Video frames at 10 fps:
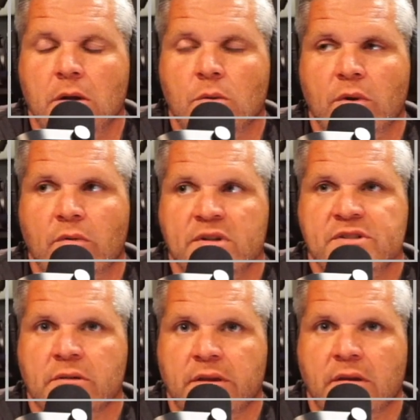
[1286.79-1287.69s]
we
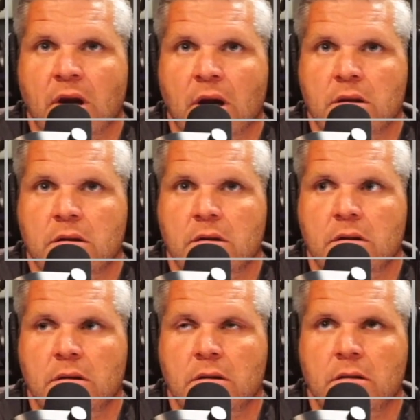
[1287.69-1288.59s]
originally thought
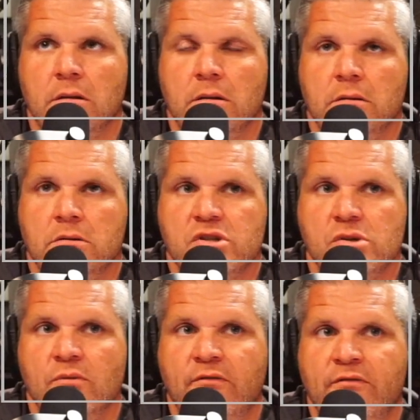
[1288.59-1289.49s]

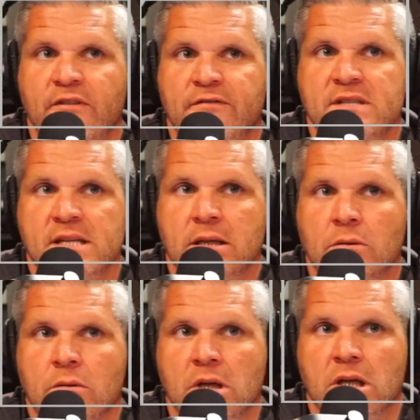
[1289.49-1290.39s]
2
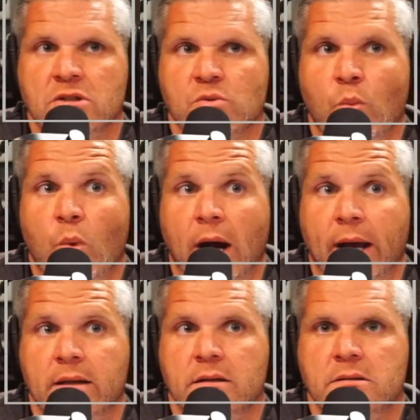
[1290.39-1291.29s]
15-inch
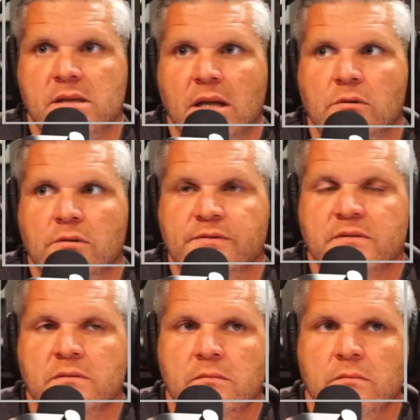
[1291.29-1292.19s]
wide
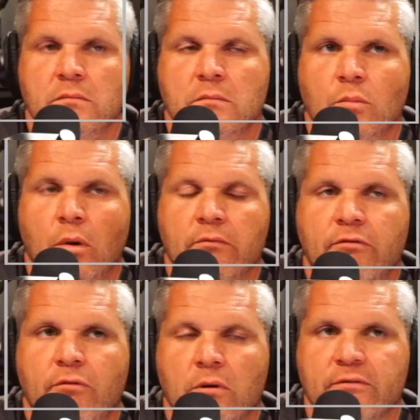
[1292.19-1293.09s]
tables, one
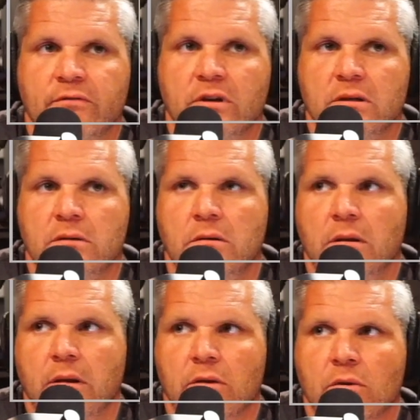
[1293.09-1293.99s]
4 foot.
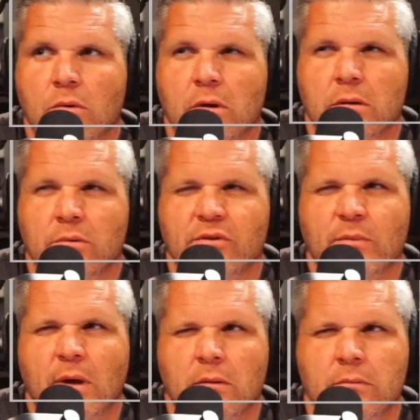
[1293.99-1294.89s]
The other one was
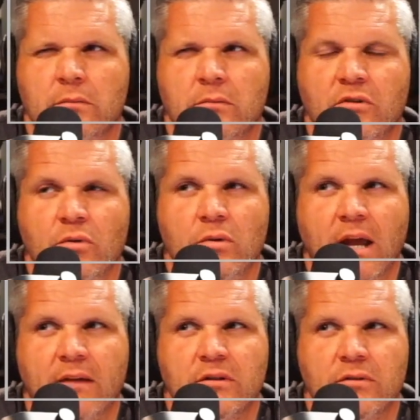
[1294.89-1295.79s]
about
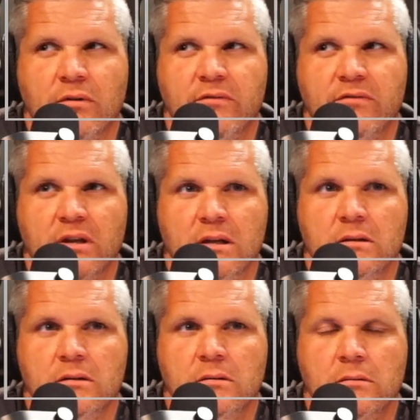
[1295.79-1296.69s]
2.5 to 3 feet
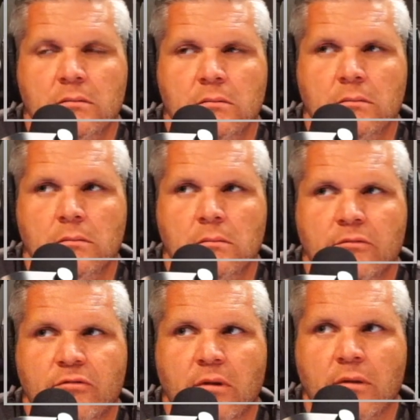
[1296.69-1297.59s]

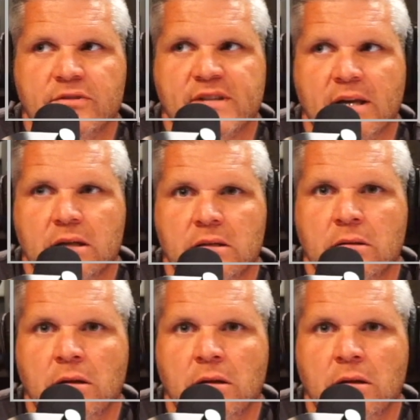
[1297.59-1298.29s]
for the other side.